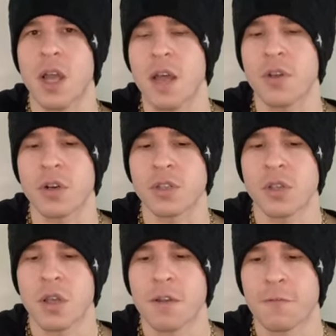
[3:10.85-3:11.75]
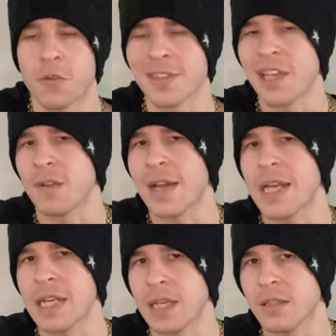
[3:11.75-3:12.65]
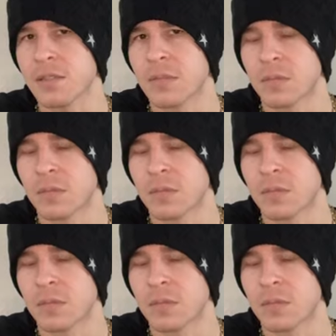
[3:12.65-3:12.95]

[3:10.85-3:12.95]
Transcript: others for the sake of ideas.